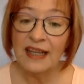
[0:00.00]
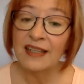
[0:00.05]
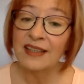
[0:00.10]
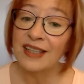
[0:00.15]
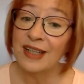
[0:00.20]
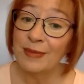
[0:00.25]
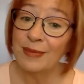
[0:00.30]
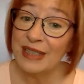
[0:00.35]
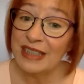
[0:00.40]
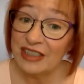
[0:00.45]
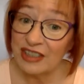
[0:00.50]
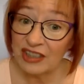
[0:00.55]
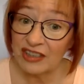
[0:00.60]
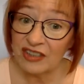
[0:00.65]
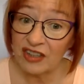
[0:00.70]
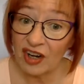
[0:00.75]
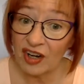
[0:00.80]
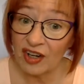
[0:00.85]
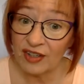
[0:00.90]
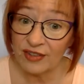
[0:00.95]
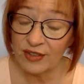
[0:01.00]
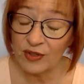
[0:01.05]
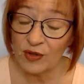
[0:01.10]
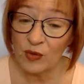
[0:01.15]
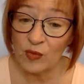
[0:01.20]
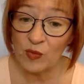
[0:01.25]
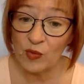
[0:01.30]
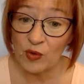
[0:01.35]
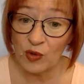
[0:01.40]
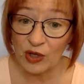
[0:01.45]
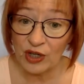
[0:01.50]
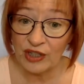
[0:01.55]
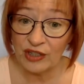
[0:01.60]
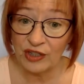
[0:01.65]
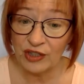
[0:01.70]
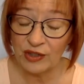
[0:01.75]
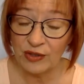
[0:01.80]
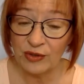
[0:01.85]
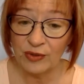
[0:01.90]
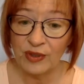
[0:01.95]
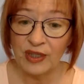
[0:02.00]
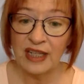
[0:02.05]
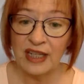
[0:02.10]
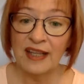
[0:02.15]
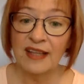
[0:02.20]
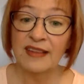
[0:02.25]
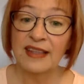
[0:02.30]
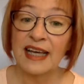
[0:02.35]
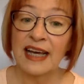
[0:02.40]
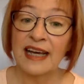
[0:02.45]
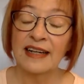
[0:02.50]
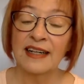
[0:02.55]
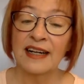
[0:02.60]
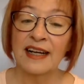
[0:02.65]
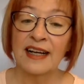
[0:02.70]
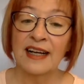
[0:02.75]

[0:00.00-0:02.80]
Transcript: Let me just also warn you that